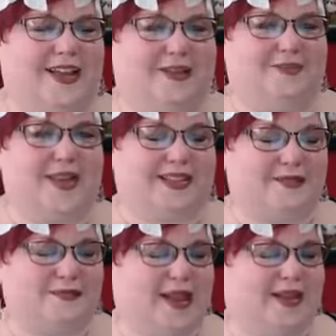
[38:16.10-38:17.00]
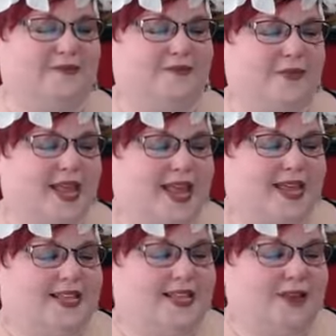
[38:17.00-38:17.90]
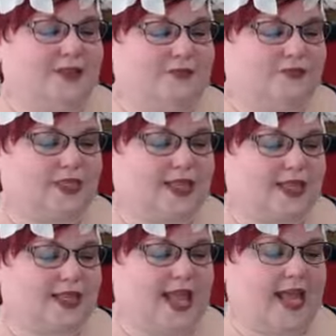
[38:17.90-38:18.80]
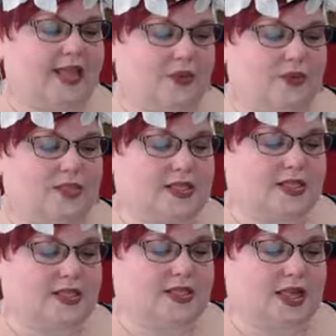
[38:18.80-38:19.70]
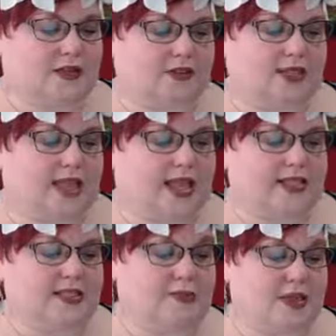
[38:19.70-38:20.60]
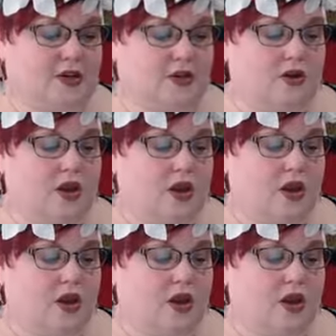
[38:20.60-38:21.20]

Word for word: and make them behave. So Cailleach, which is Celtic, and Demeter,